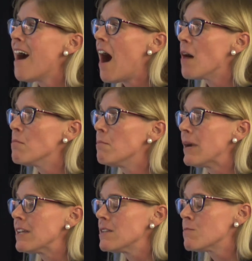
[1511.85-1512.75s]

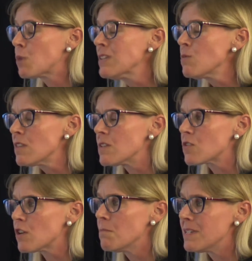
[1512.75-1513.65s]
but brings with it
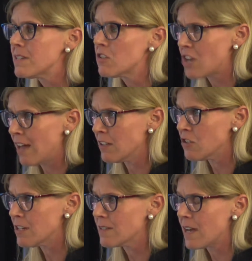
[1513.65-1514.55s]
certain business challenges.